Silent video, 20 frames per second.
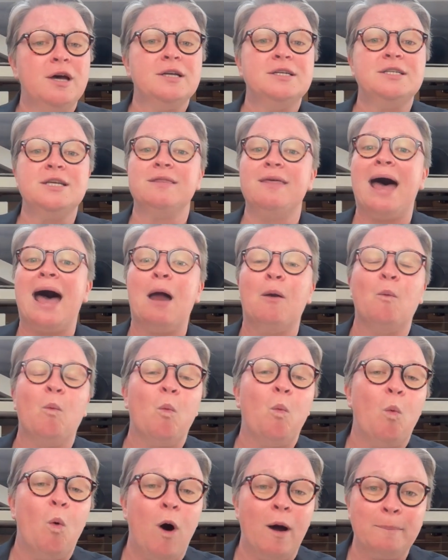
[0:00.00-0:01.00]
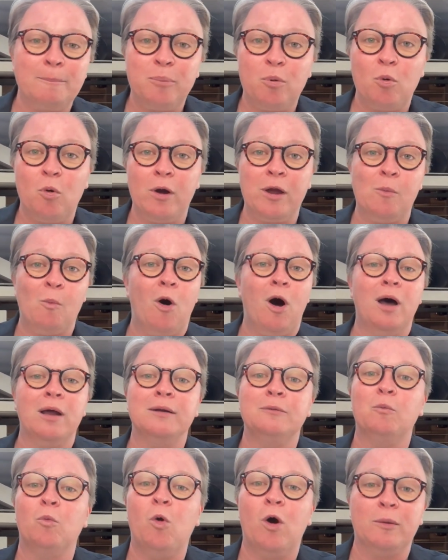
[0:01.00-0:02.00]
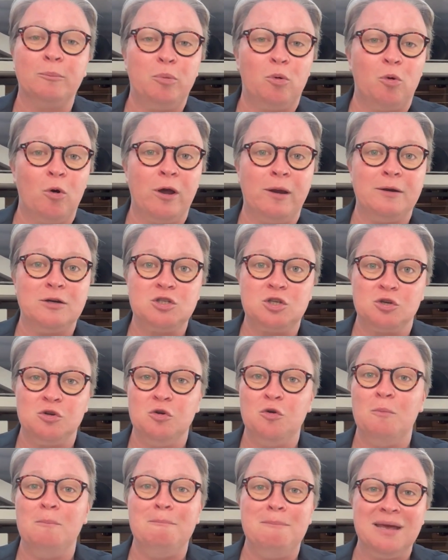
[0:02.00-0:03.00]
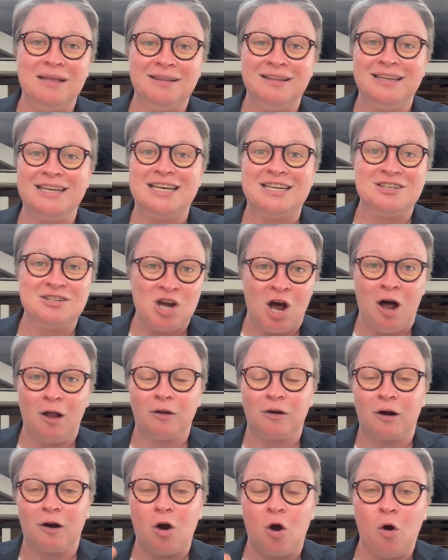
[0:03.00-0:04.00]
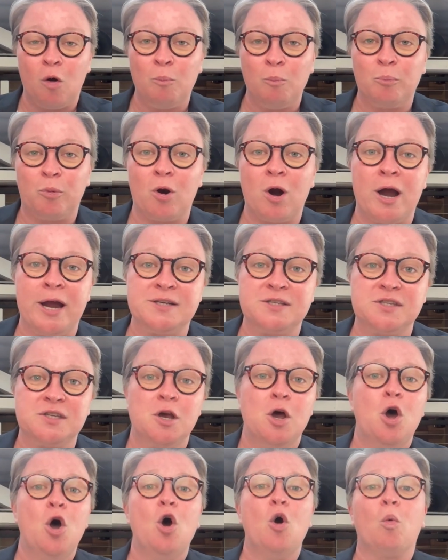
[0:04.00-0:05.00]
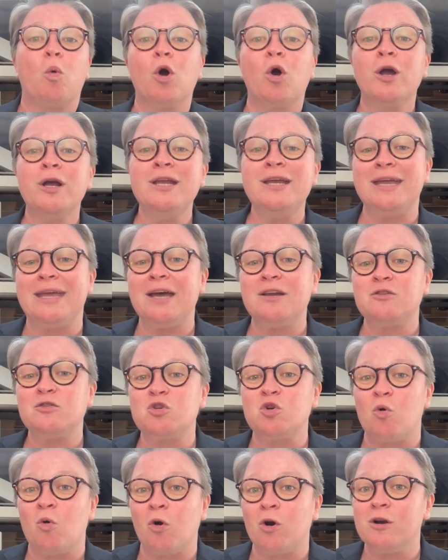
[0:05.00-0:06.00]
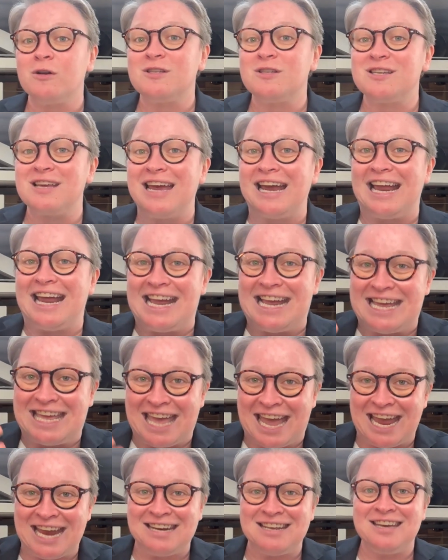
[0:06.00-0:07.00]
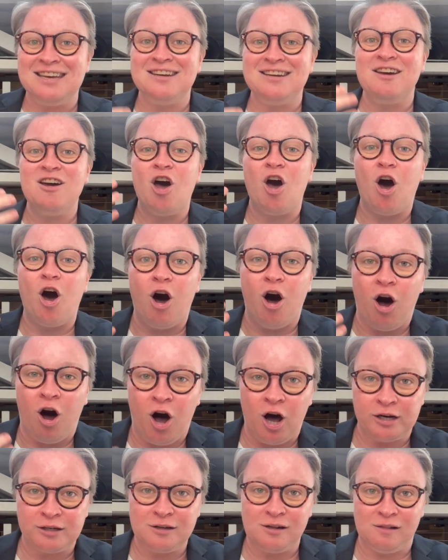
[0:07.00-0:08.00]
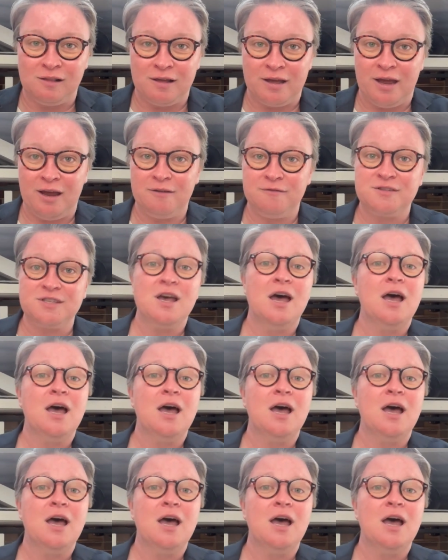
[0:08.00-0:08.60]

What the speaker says: to that $1.1, $1.2 million home price, we're going to get towards gated enclaves